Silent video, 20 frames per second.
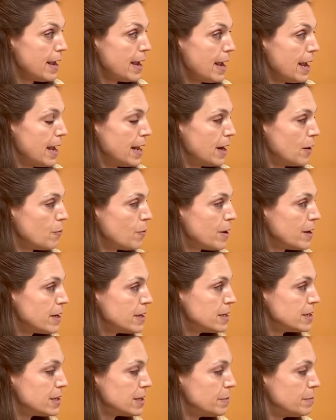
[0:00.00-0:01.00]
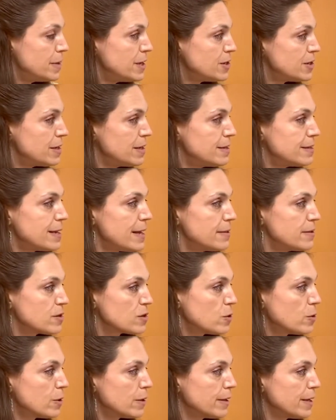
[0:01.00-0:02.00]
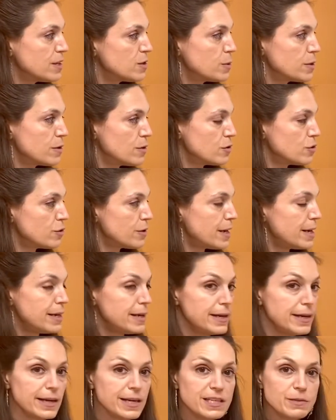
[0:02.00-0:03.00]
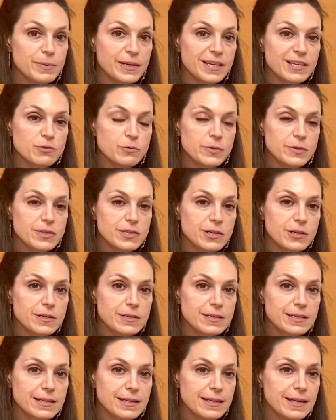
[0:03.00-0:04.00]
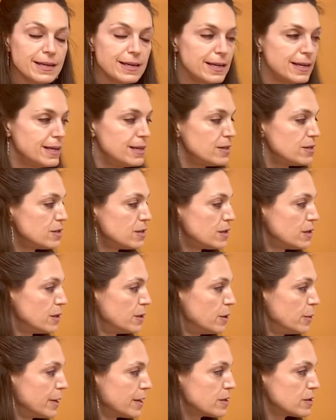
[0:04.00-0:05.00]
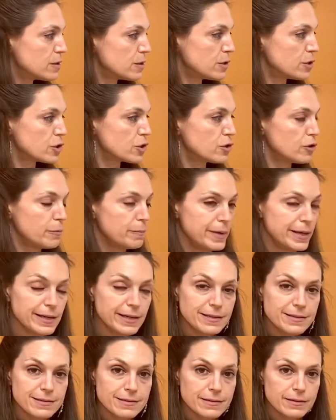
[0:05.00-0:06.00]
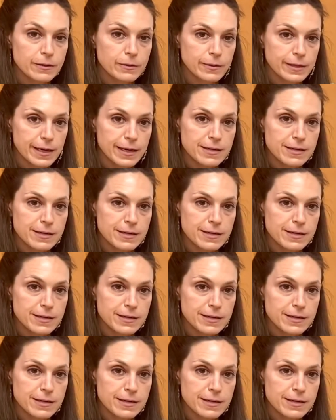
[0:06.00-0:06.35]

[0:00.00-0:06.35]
And I wanted to mention this, how this correlates with your training, is because when we start to get into exertional minutes, okay?